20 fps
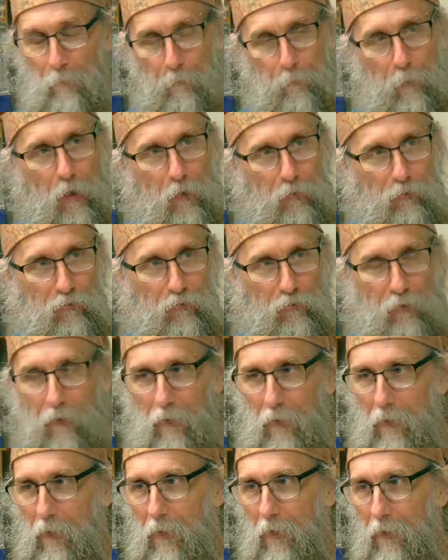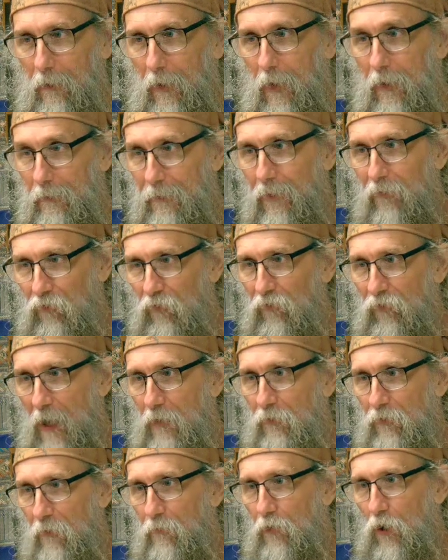parts okay this is how
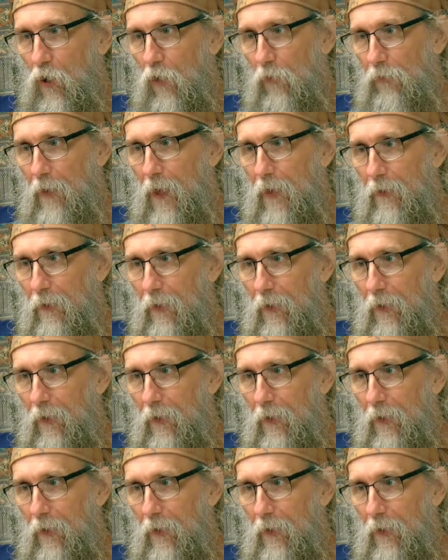difficult that